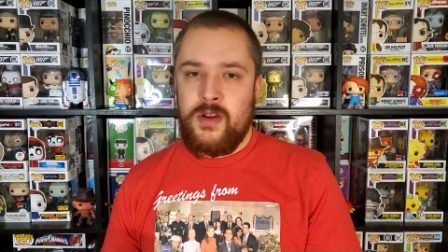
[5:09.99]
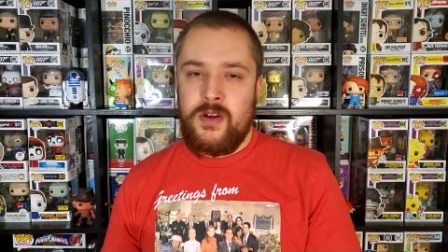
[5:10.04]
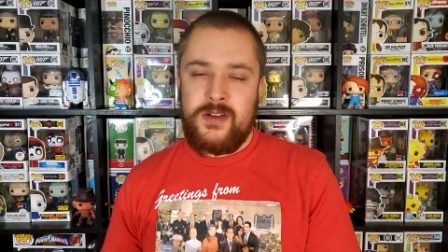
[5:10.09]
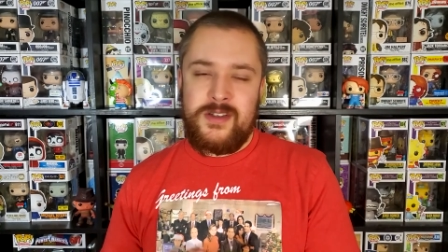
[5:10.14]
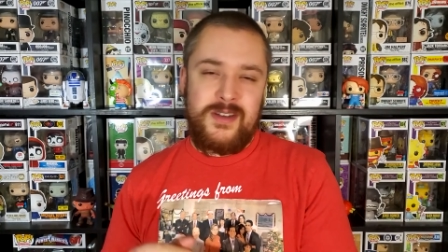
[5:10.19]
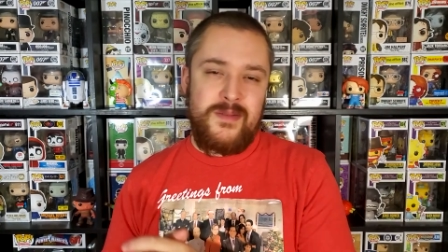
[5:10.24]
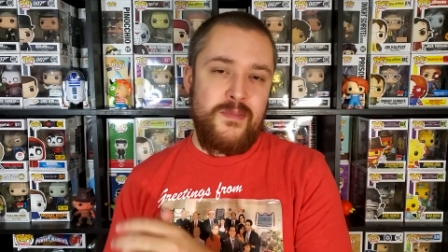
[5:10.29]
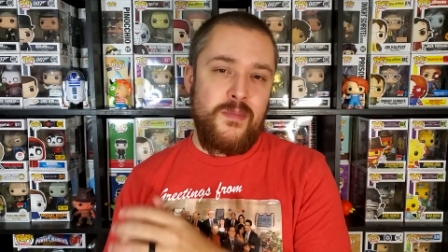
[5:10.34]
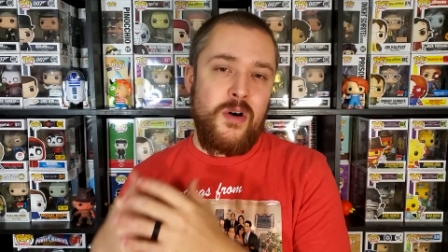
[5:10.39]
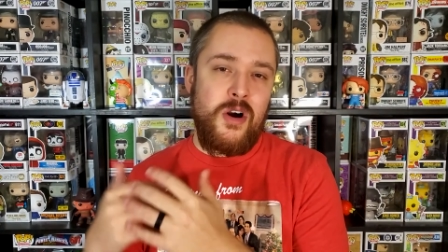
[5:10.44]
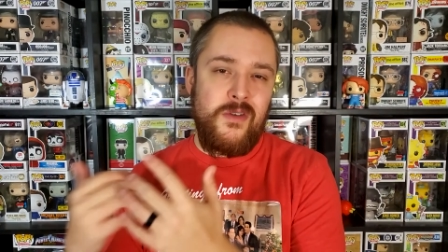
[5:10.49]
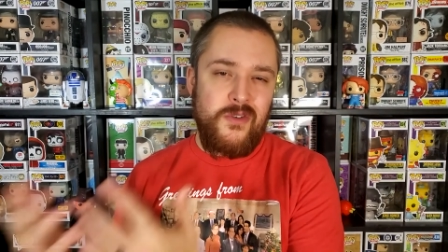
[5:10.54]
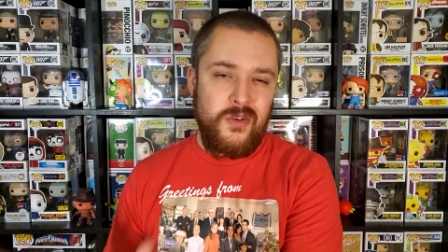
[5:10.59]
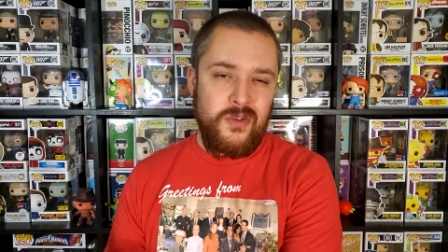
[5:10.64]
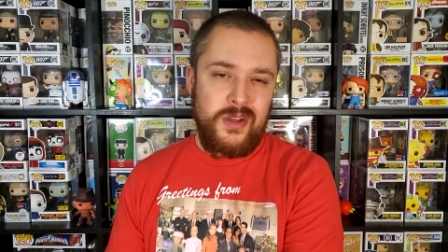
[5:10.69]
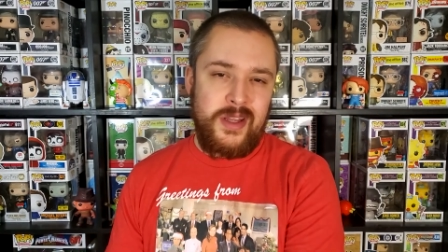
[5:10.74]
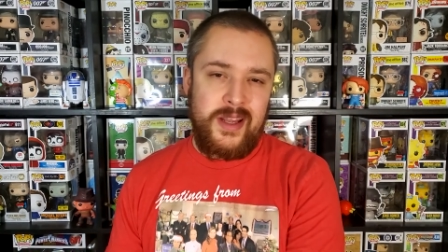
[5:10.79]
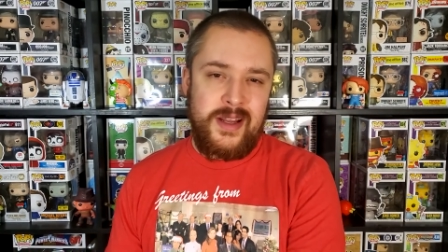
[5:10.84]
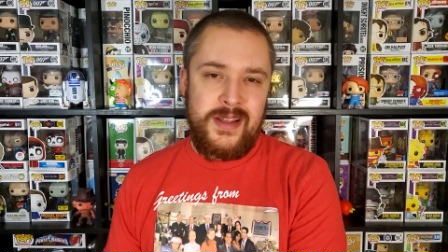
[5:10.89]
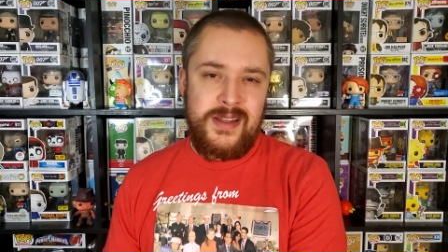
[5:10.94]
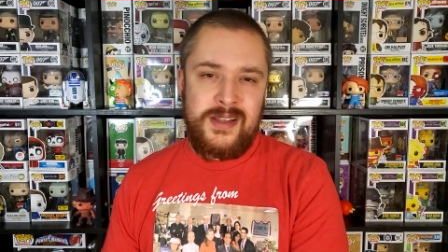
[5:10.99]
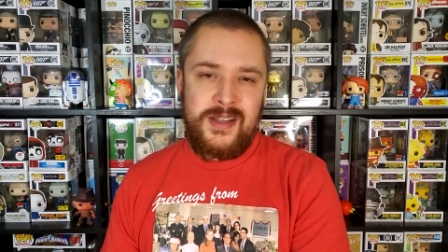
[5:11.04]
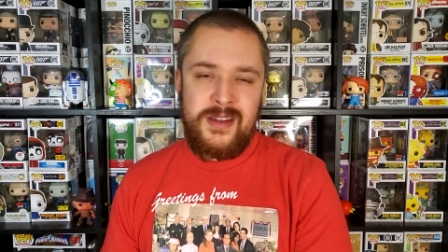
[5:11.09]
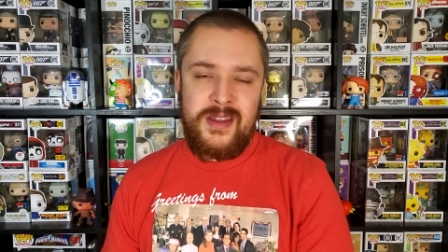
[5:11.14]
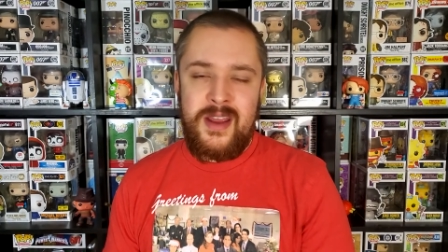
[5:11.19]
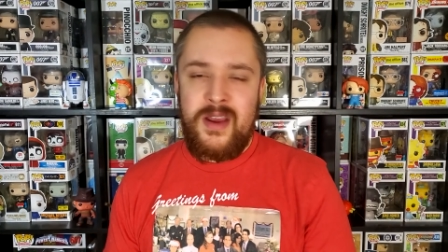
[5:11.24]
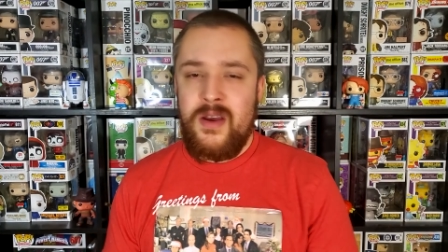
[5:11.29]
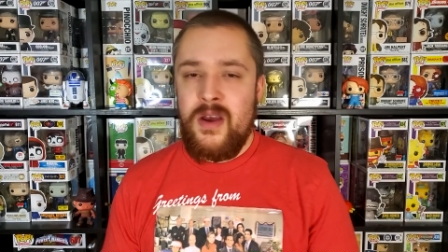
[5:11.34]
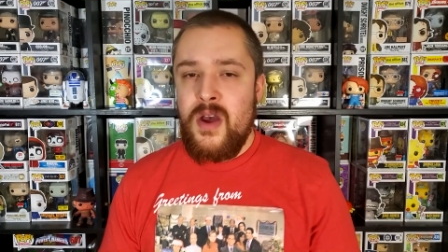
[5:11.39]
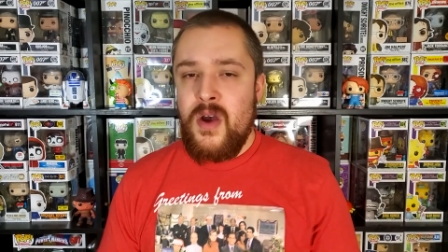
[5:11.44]
some Marvel lands that
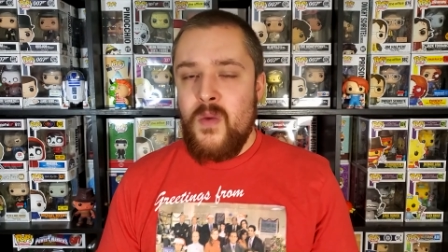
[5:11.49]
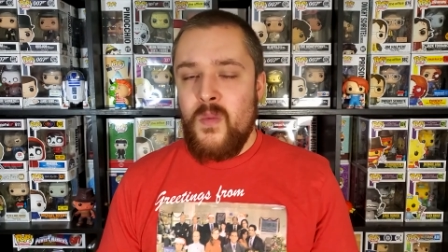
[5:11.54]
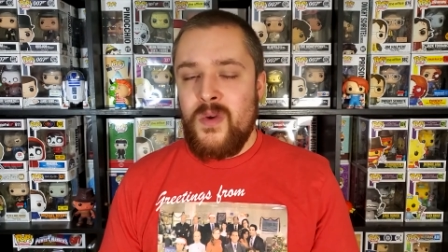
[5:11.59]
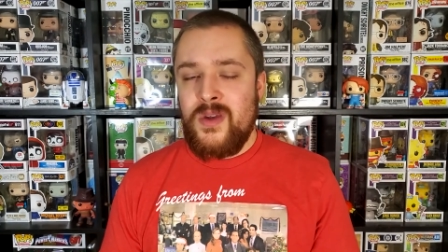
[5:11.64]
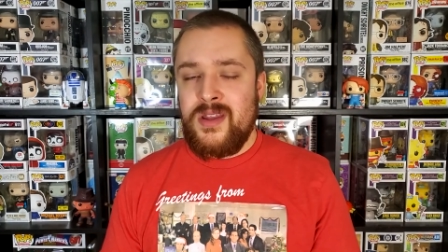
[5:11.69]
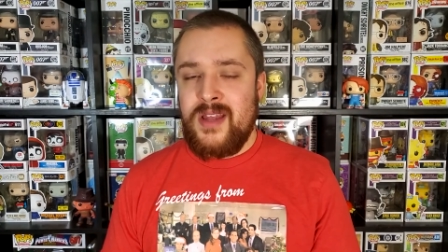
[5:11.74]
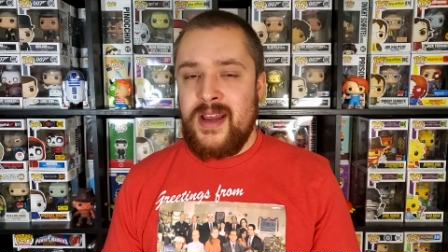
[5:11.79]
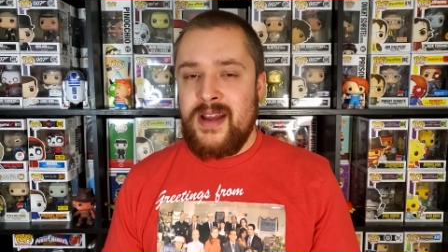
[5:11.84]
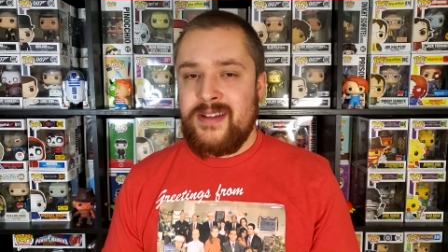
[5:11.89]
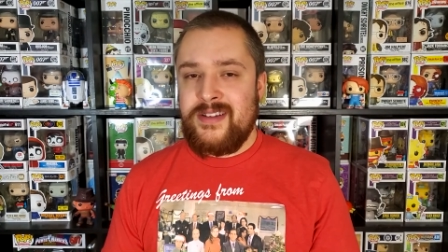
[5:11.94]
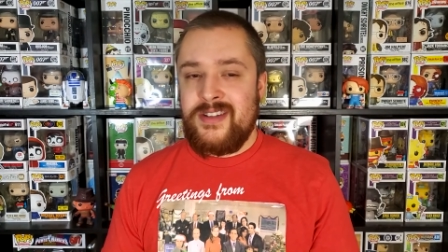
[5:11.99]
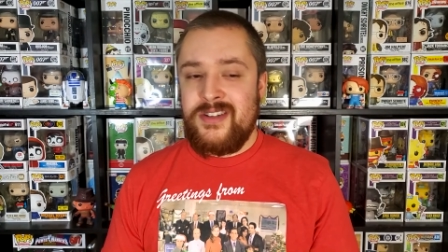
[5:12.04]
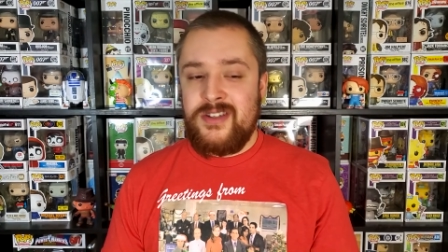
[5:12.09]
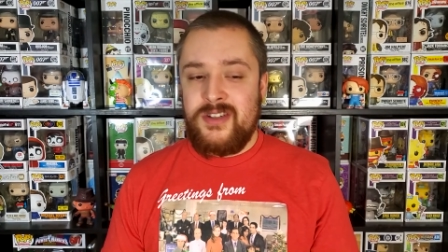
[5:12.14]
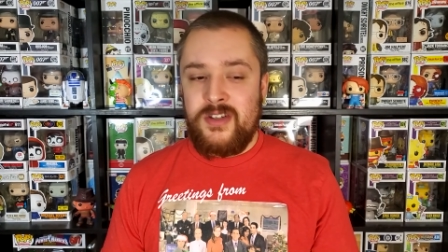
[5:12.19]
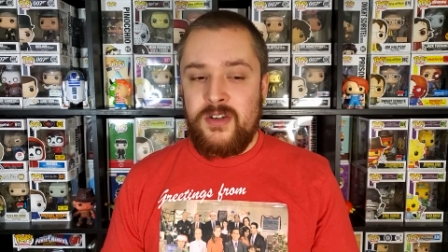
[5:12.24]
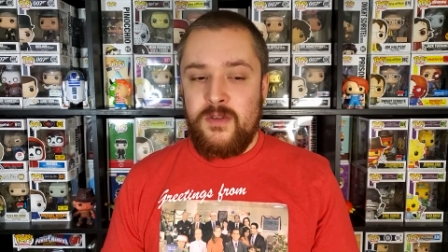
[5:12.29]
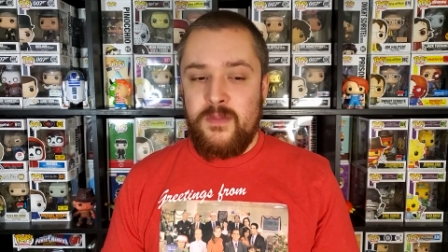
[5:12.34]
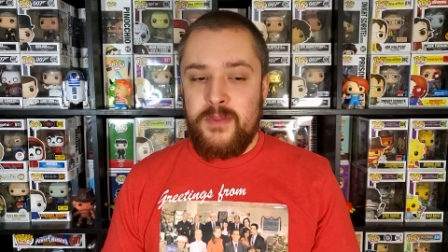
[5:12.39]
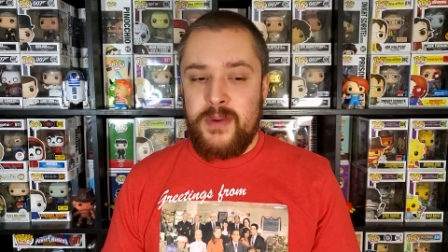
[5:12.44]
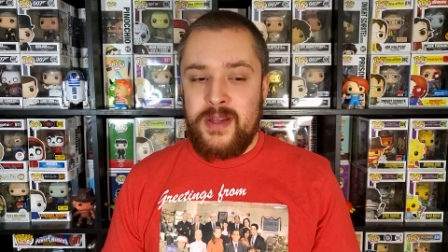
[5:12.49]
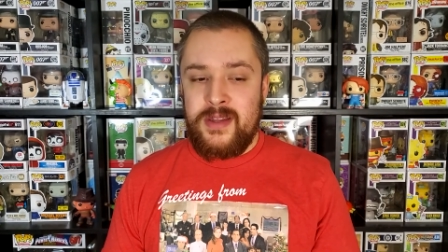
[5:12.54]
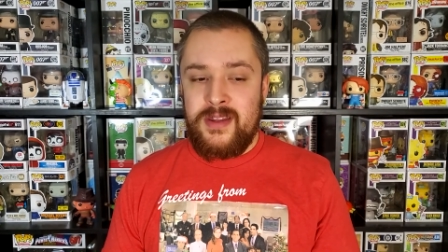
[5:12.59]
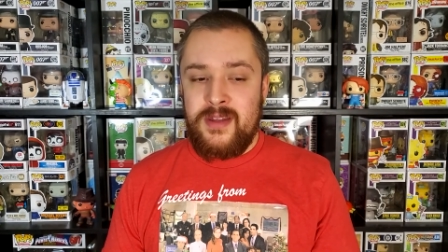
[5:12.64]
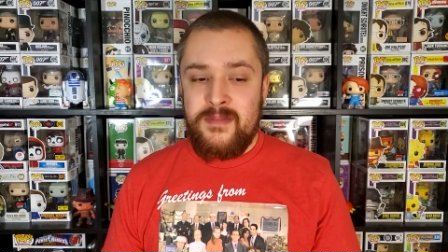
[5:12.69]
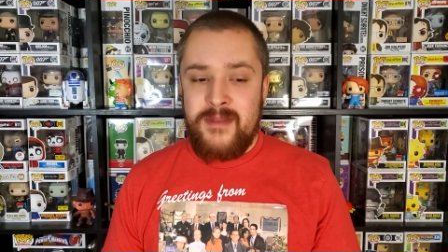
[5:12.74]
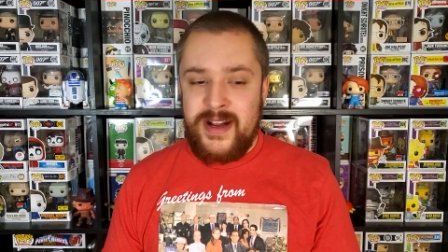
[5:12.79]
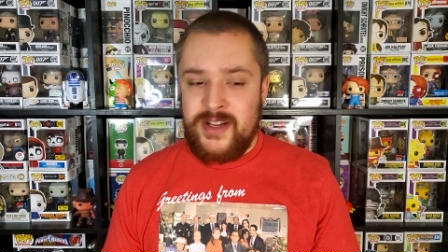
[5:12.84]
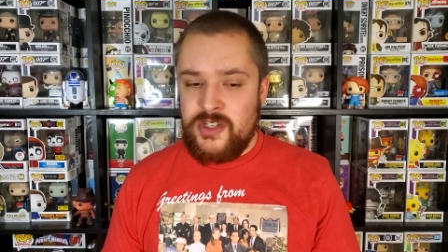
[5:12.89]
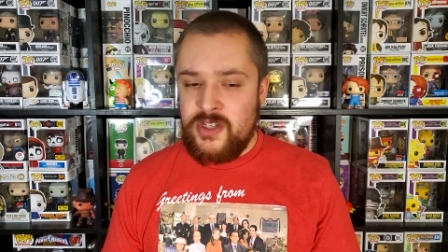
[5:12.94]
they would like to do. But the
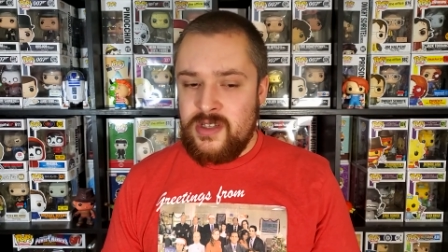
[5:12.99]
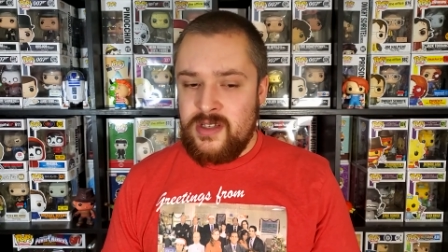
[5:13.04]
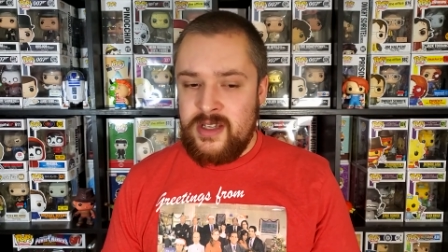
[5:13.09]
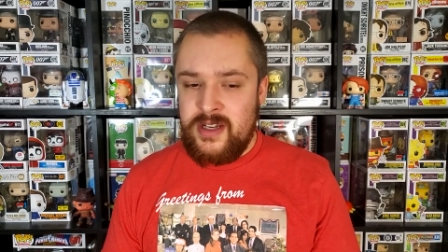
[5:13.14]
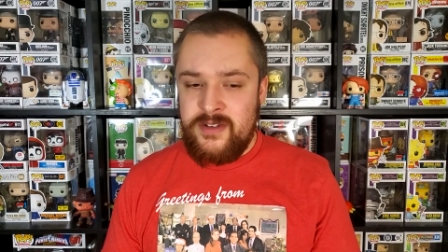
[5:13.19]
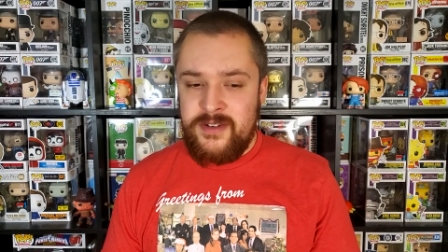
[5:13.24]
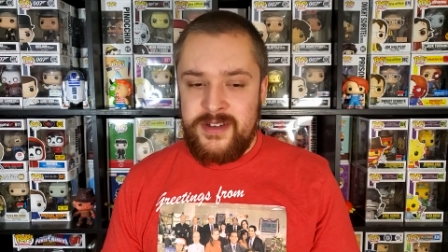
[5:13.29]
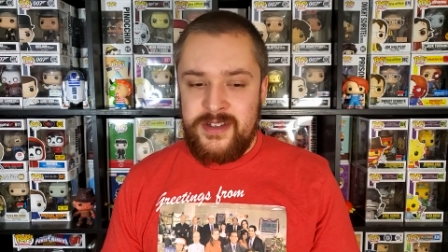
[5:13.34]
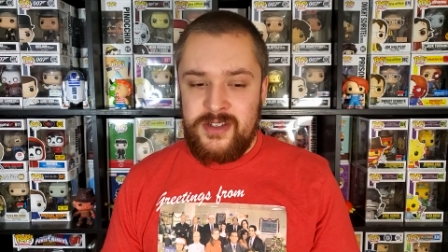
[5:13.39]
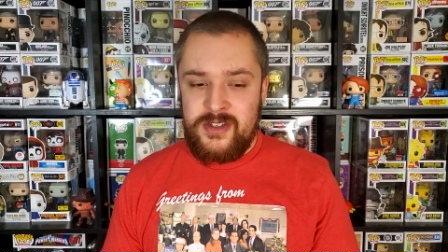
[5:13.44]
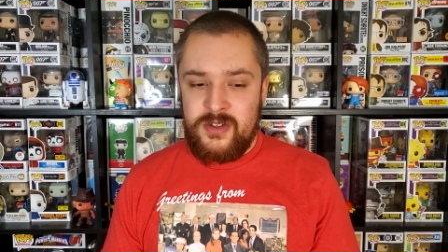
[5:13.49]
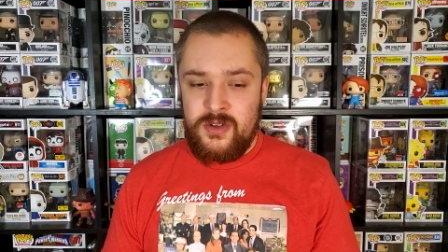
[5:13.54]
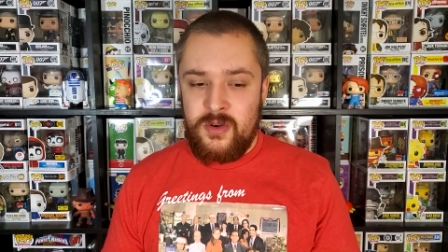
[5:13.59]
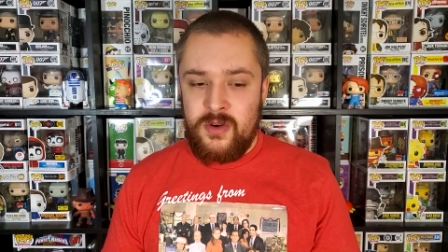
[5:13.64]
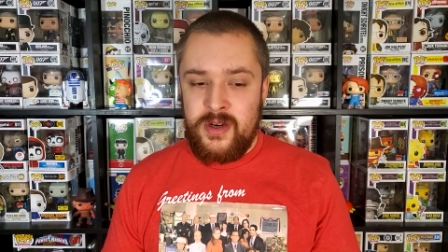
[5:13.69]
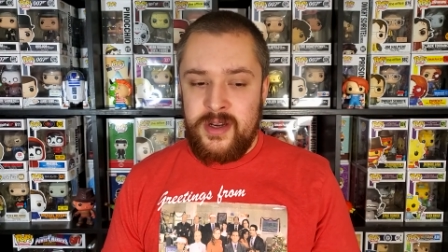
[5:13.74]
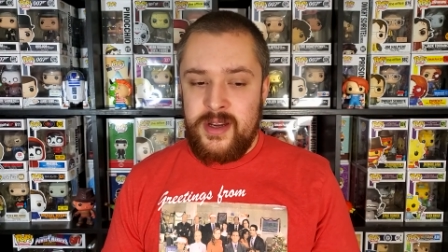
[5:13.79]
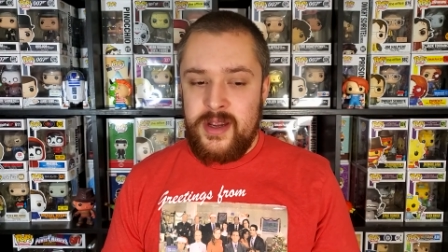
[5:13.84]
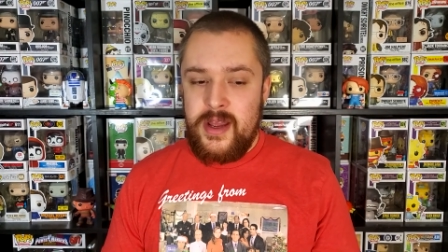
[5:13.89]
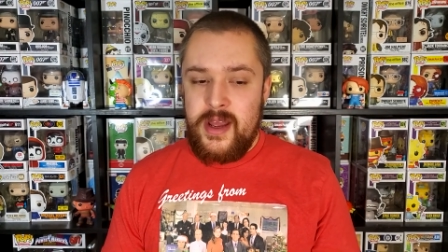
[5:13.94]
Imagineering story